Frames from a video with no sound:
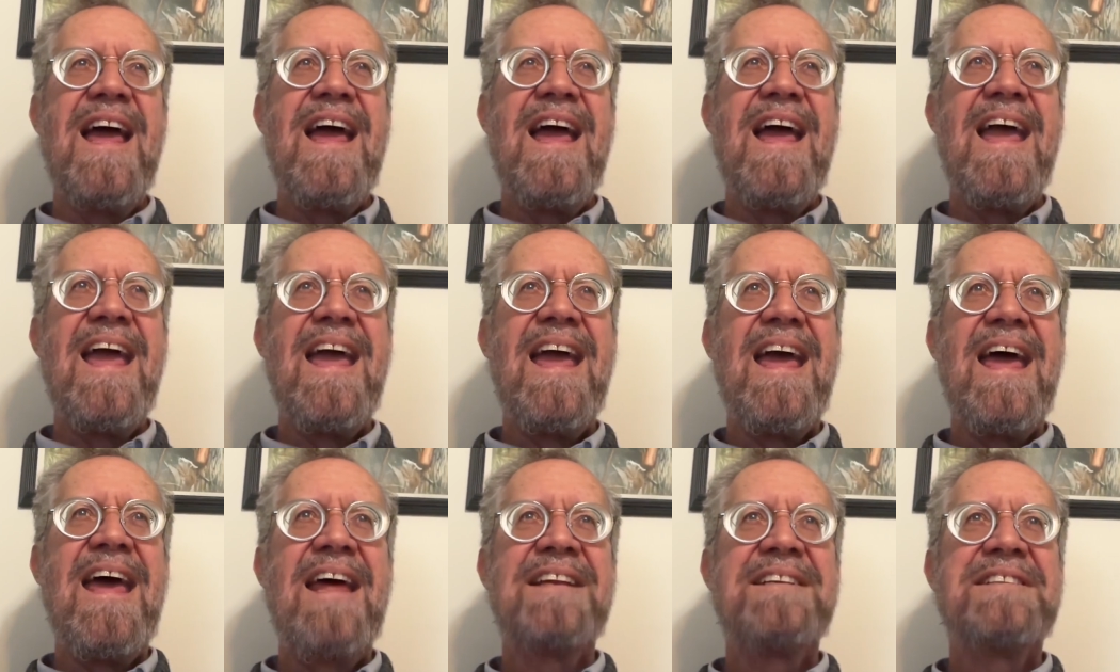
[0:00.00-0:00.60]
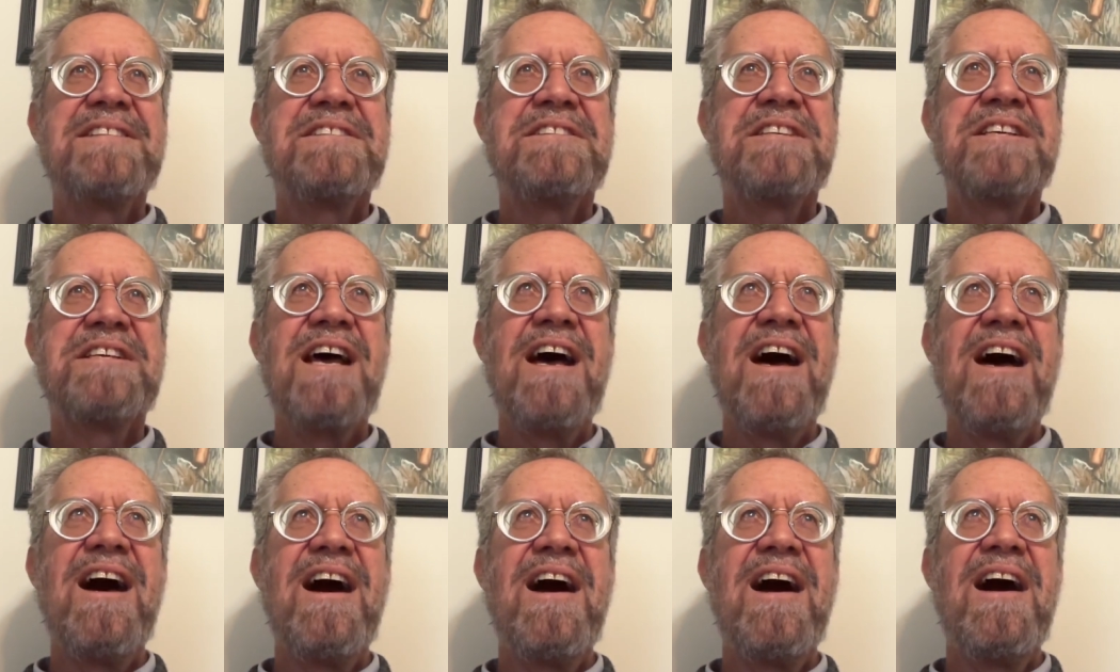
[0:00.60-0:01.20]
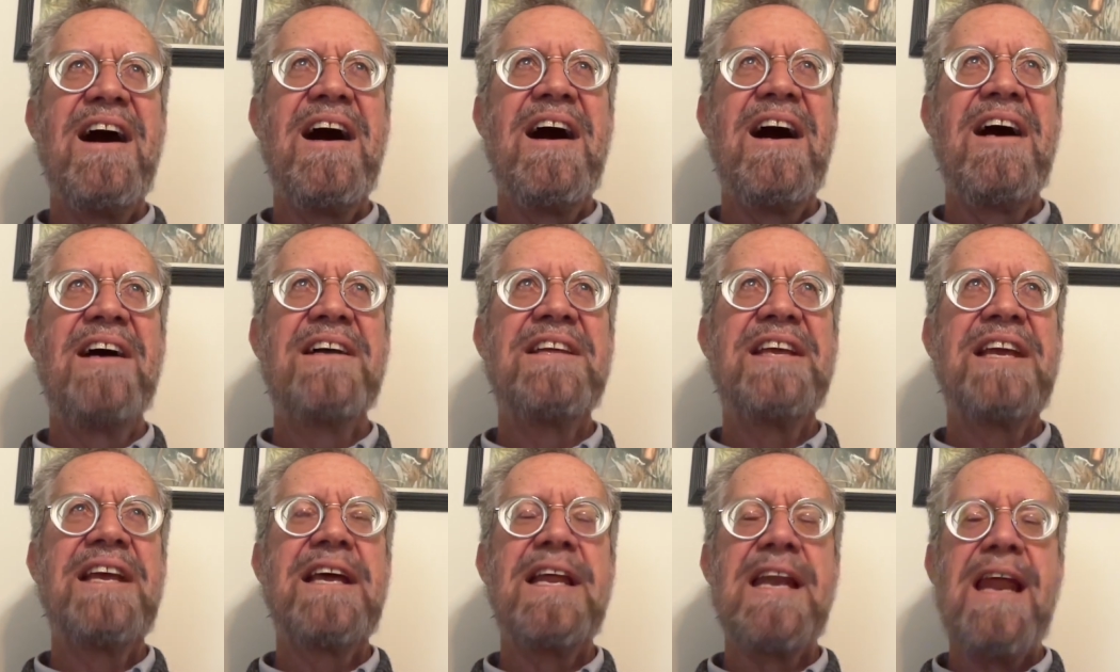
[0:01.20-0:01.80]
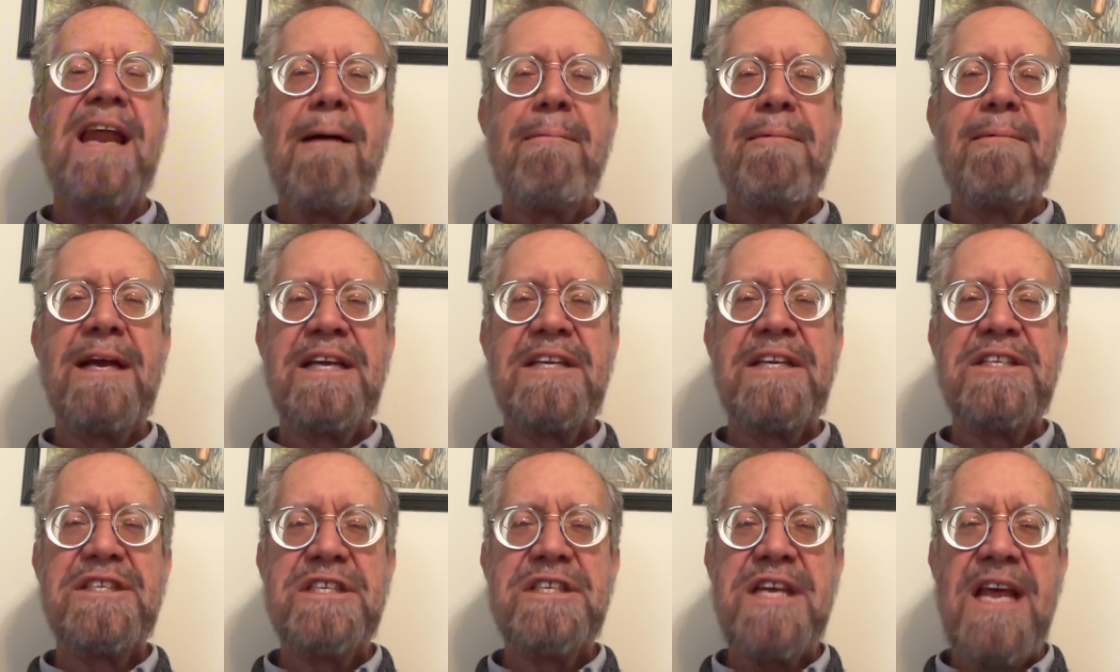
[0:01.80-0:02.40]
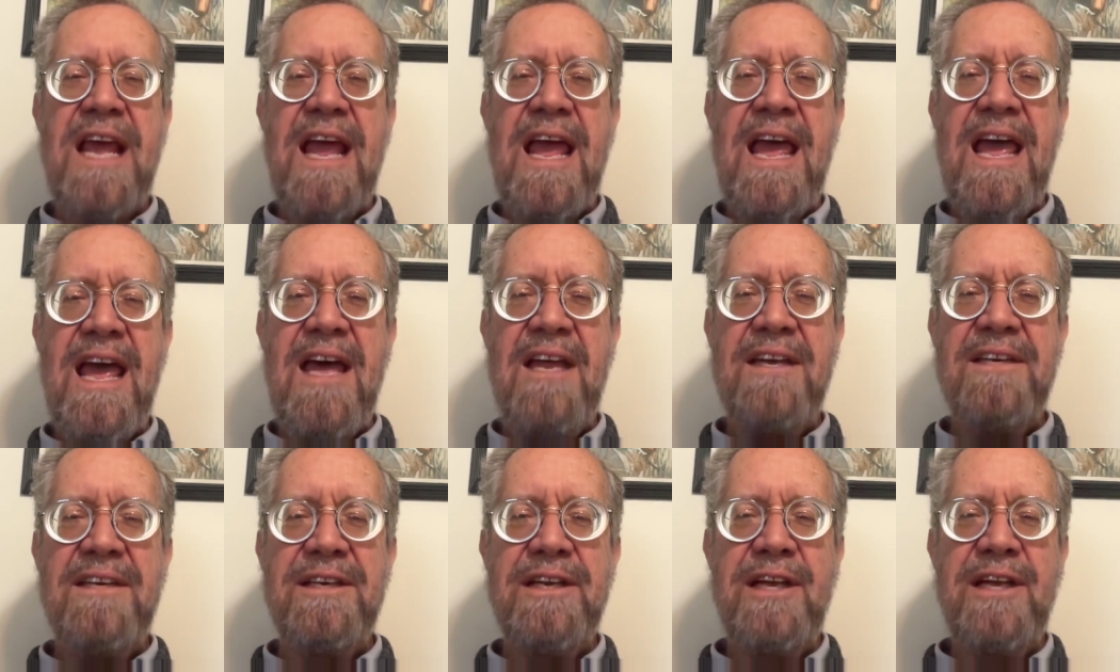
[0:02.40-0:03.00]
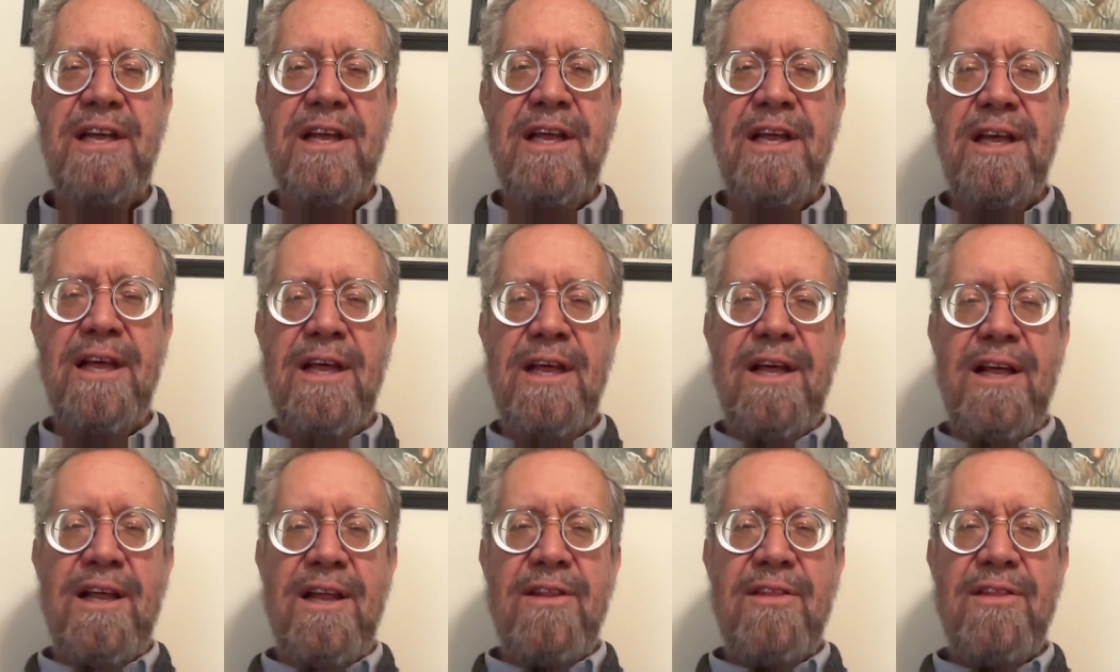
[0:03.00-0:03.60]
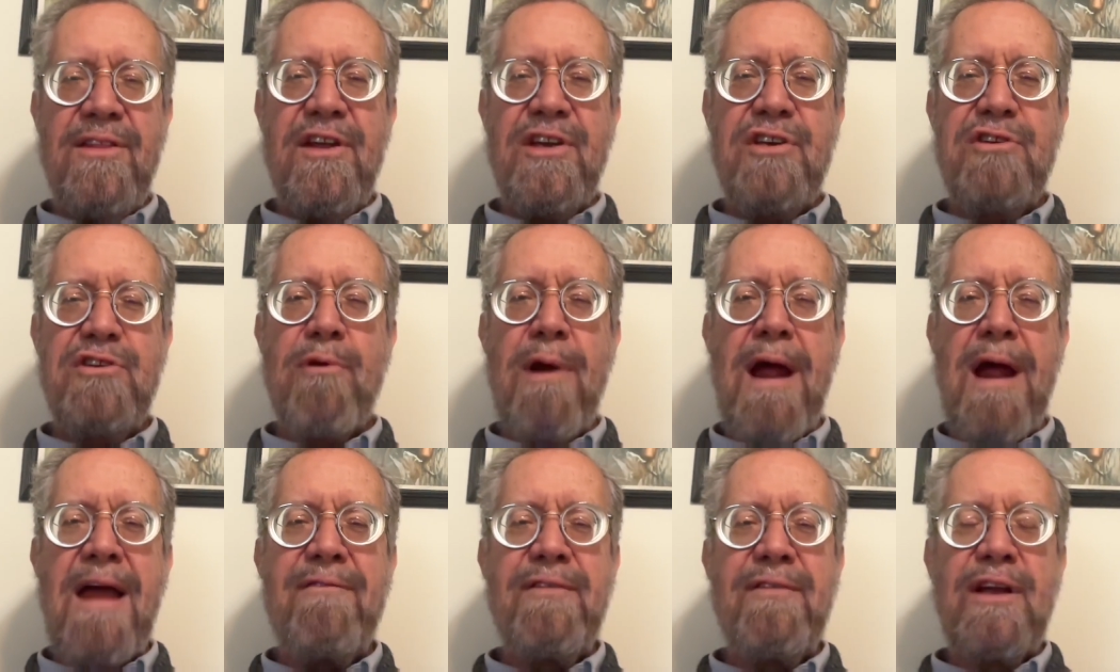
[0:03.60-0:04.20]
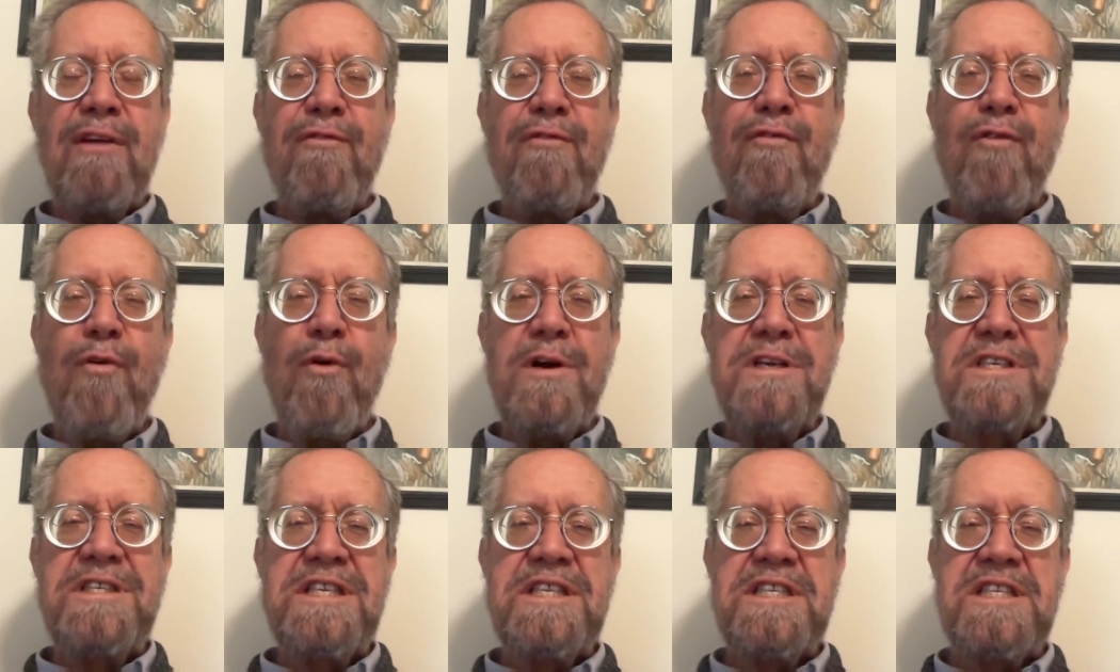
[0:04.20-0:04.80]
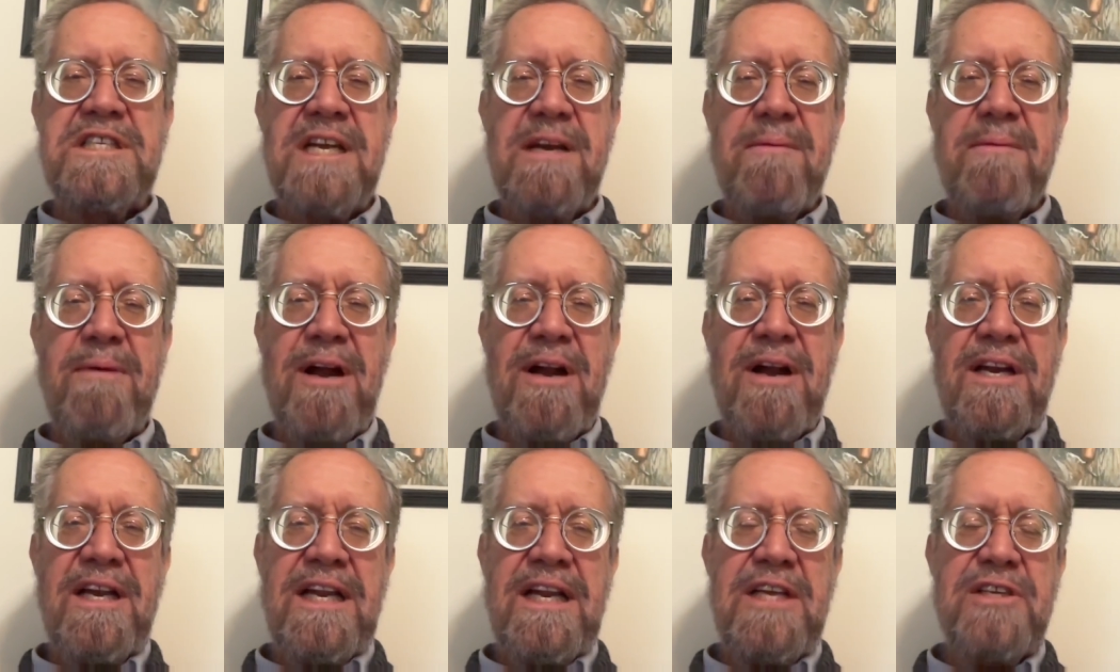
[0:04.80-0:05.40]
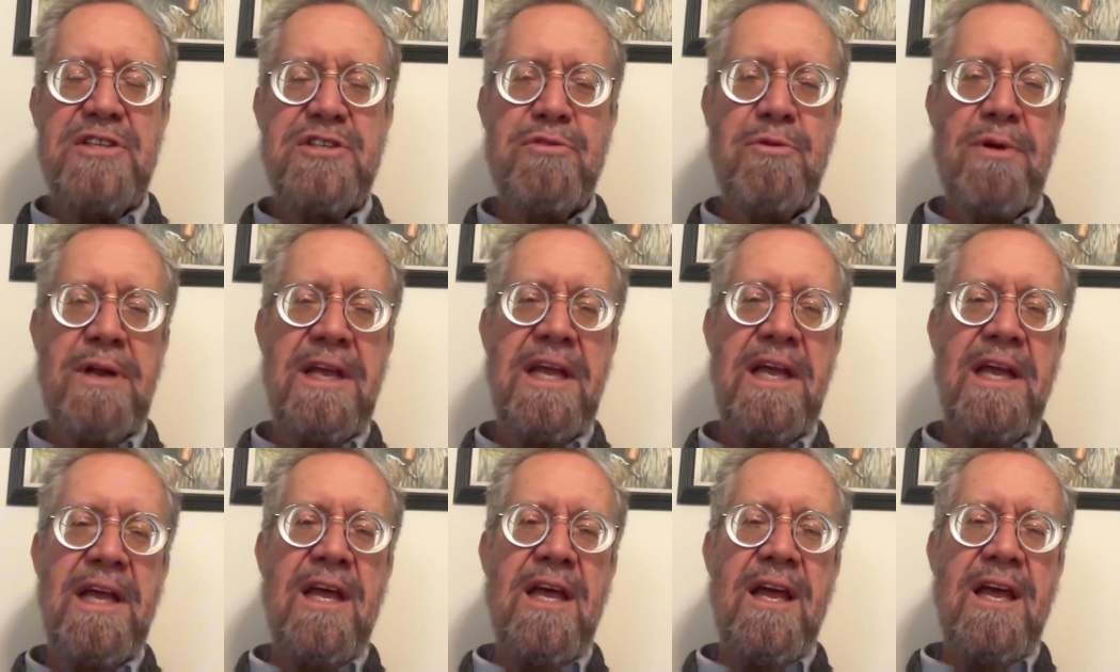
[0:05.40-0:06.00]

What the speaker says: and economics and the driving forces in American history,